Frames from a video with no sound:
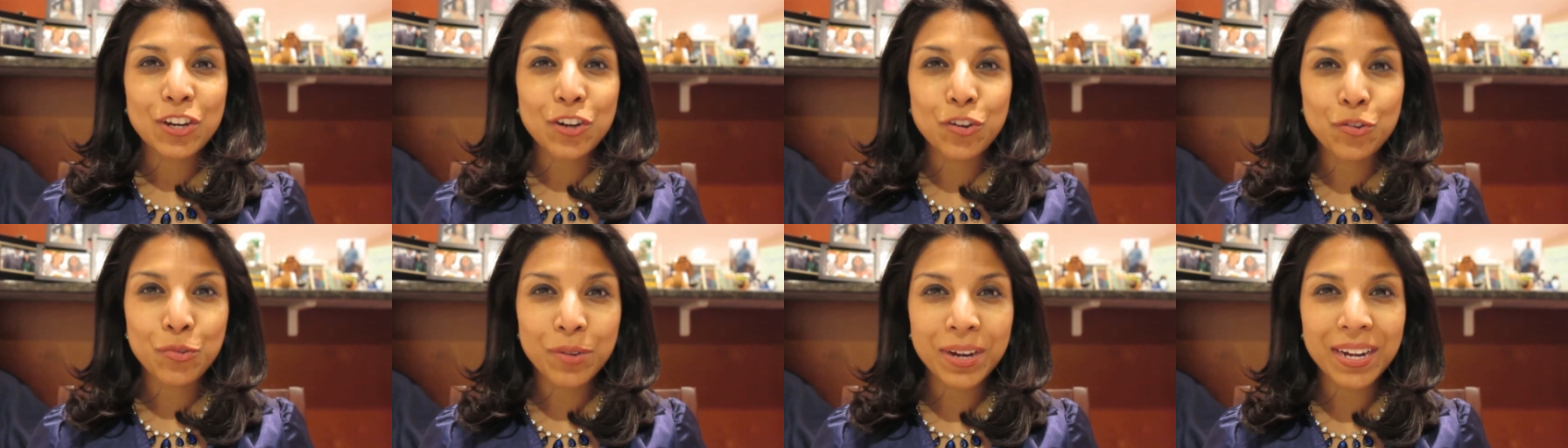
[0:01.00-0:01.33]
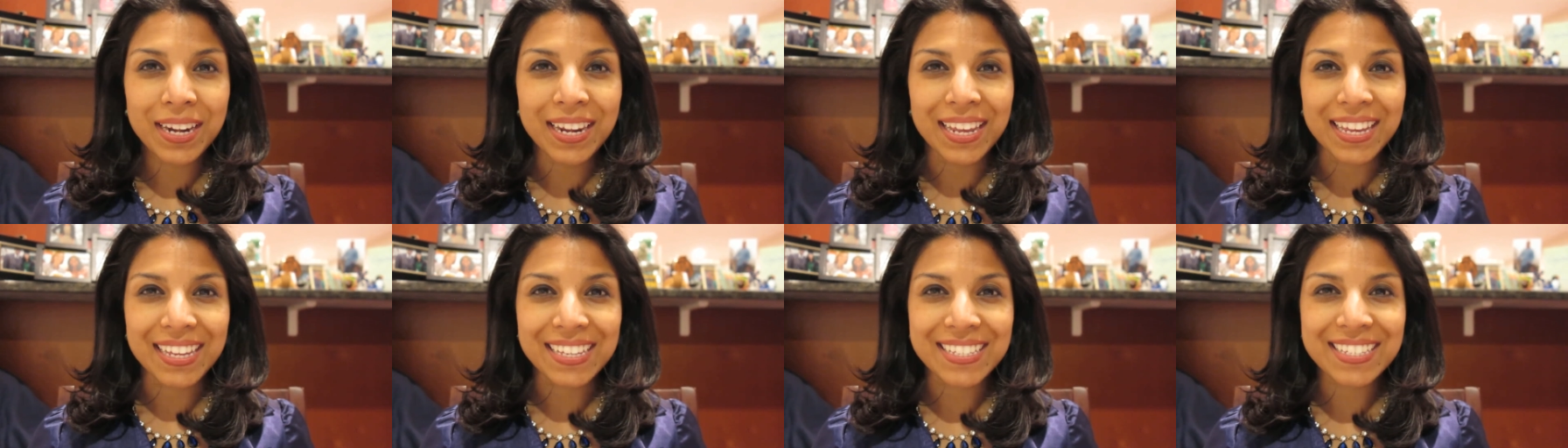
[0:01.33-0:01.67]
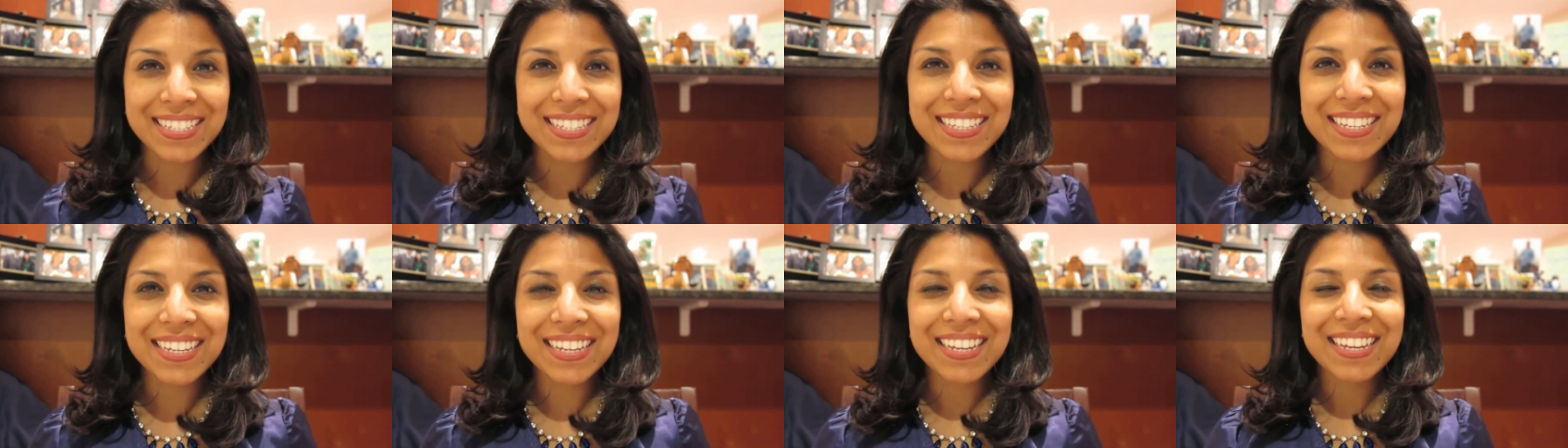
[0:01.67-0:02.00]

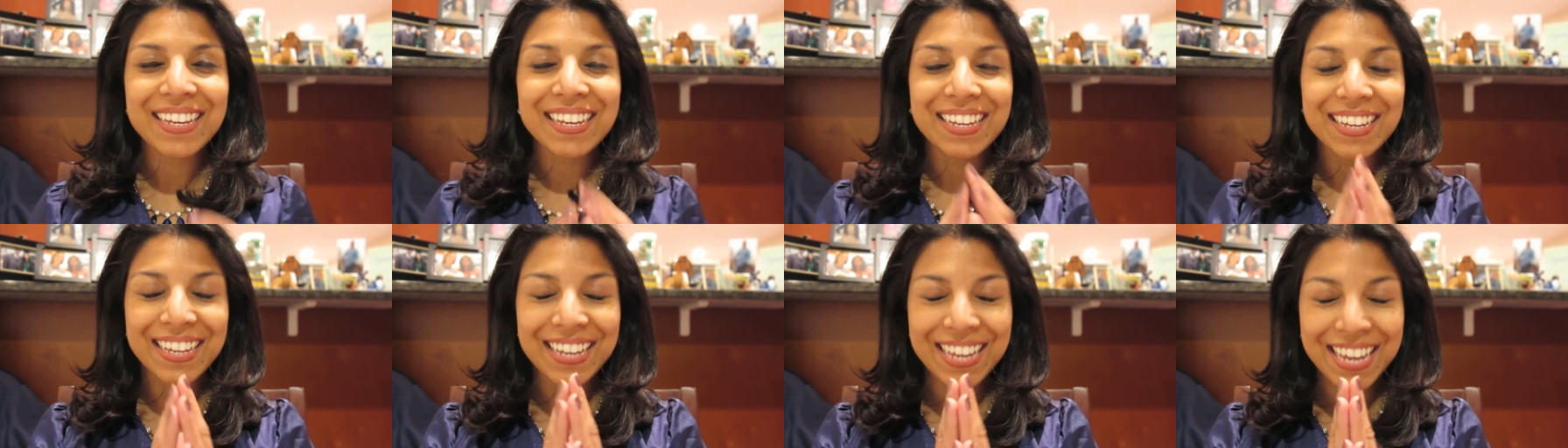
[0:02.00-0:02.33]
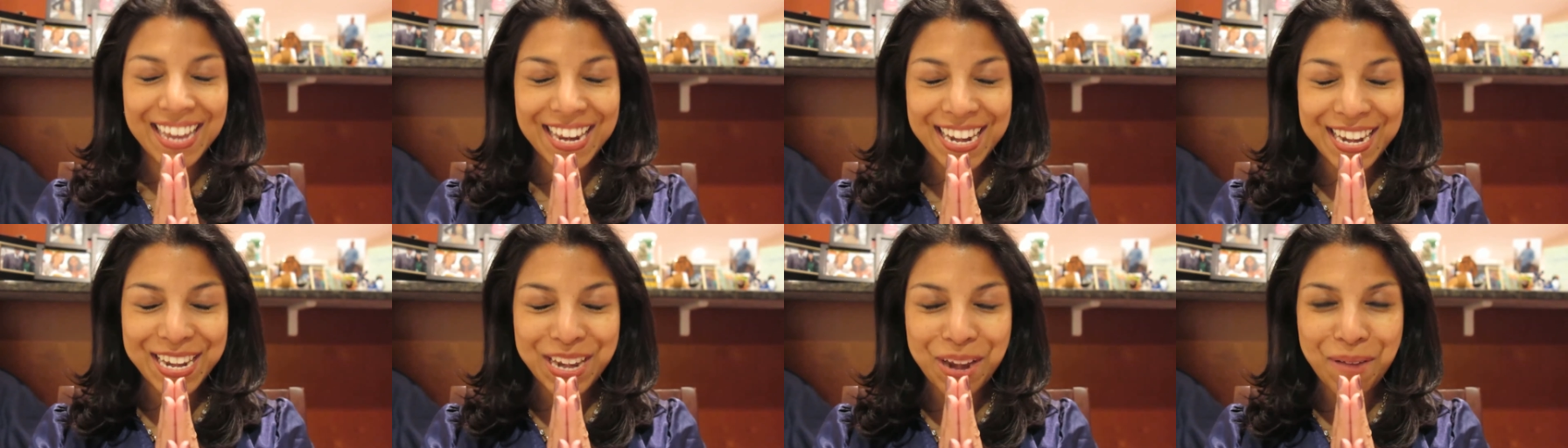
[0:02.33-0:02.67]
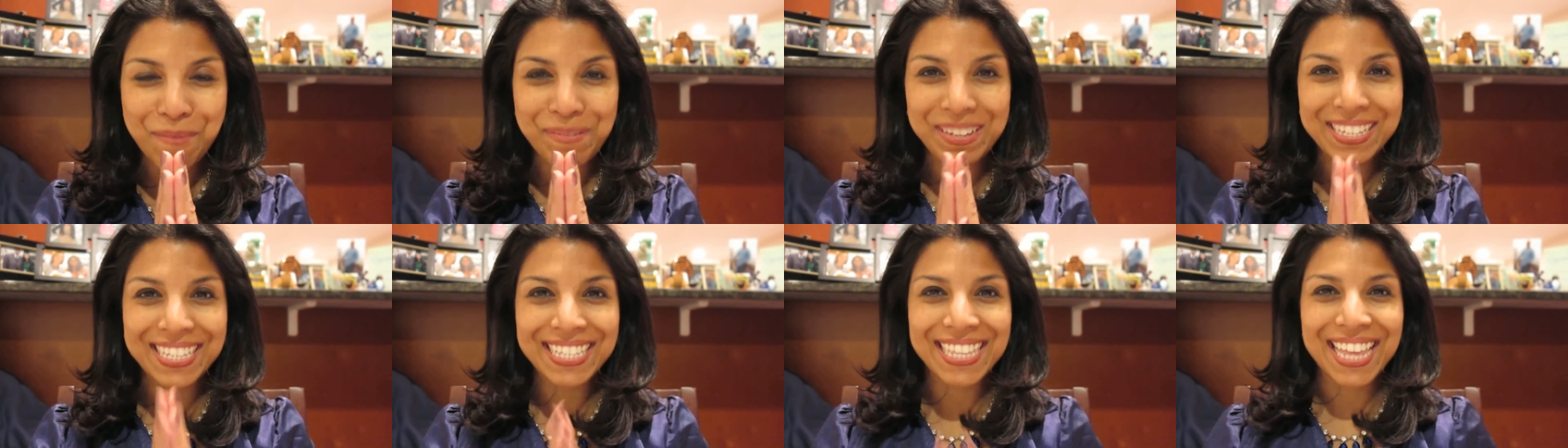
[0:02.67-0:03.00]
Greetings.
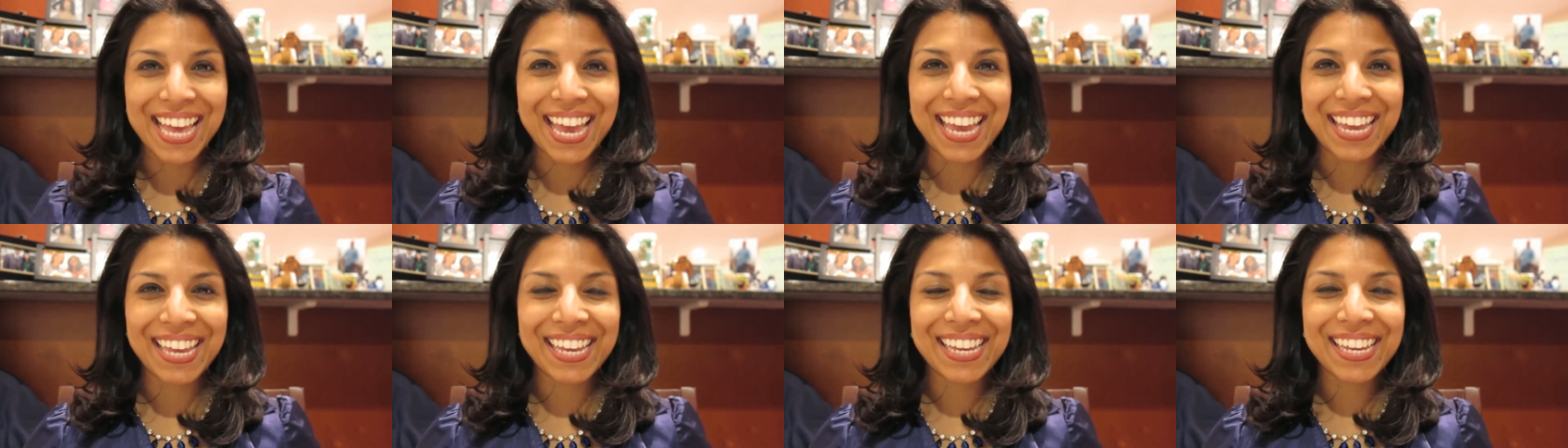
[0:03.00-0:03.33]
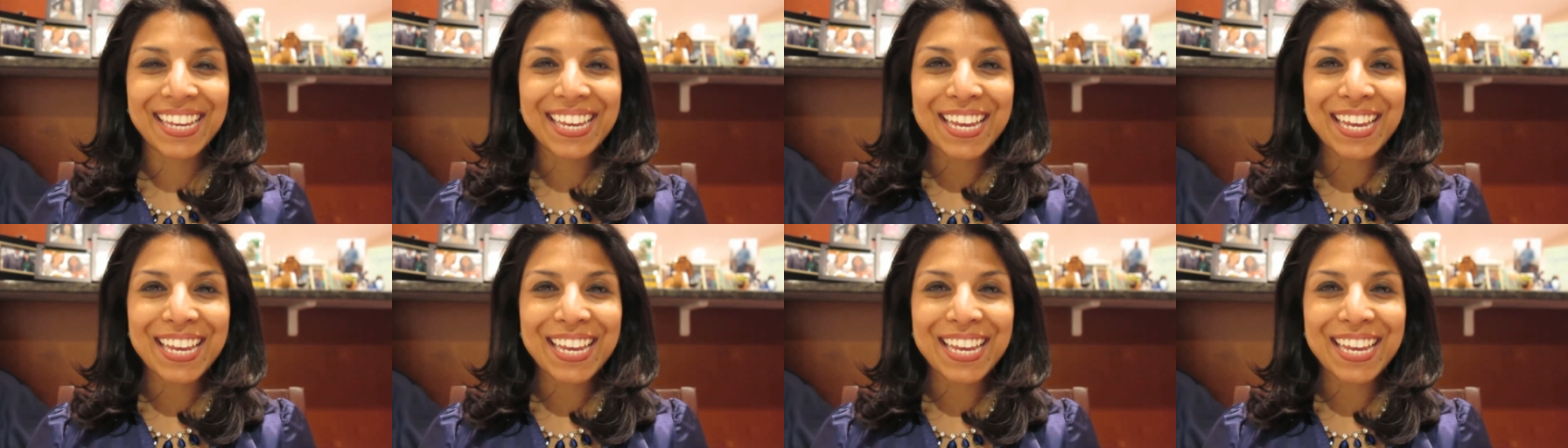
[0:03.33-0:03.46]
Namaste.